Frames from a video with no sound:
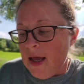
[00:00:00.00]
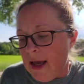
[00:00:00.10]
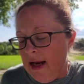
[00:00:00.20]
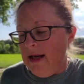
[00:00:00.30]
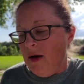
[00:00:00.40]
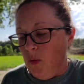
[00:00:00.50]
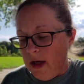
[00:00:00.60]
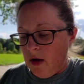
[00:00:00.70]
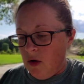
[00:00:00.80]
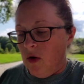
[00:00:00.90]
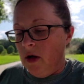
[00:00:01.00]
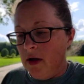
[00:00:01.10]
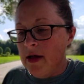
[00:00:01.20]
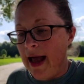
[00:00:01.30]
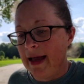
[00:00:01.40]
and it will
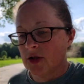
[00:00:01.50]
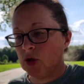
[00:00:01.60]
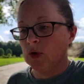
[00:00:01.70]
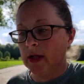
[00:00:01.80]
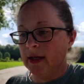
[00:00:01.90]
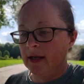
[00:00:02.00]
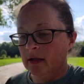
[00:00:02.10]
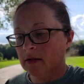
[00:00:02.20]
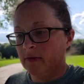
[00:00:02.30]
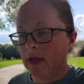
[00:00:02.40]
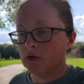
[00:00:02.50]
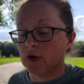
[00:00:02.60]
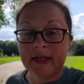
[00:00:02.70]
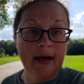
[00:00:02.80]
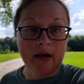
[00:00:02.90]
actually, they'll
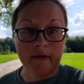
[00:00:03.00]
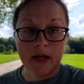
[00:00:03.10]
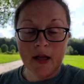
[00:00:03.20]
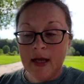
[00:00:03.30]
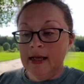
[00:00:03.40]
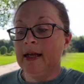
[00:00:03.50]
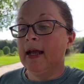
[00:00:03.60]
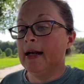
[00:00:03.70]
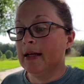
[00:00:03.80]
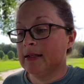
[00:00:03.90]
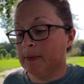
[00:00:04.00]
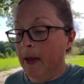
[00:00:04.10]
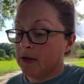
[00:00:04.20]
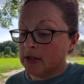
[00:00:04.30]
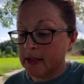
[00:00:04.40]
drink out of it, and it
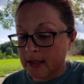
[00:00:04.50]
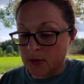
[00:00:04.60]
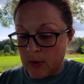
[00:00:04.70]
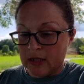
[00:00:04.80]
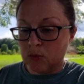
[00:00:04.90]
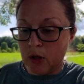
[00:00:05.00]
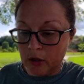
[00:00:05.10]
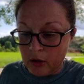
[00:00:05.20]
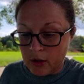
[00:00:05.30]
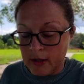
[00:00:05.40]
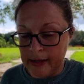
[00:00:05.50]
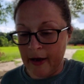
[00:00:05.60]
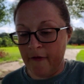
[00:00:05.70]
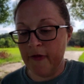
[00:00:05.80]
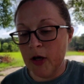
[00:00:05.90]
supposedly doesn't waste water.
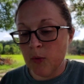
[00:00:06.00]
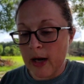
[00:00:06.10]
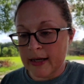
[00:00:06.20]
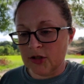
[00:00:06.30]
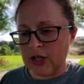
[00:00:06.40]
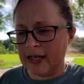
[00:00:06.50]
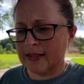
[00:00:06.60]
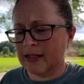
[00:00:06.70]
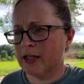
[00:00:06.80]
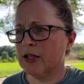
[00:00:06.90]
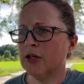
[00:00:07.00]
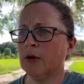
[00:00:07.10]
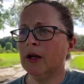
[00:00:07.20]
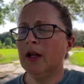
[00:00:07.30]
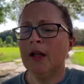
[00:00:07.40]
Now food wise, Jake's gonna do
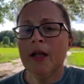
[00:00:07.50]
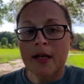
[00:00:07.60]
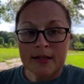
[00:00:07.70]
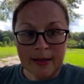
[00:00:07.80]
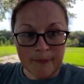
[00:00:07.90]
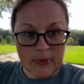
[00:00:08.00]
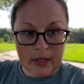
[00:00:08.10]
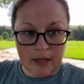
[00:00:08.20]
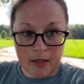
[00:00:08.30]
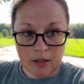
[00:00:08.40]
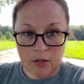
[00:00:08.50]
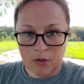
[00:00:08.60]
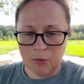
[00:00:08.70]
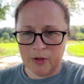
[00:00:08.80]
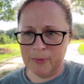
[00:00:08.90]
something
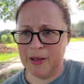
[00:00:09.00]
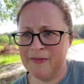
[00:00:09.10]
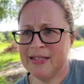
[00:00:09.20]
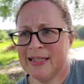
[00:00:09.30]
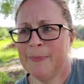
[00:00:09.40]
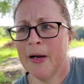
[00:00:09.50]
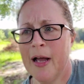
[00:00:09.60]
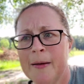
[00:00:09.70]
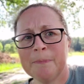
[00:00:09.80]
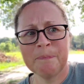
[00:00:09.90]
with PVC pipe.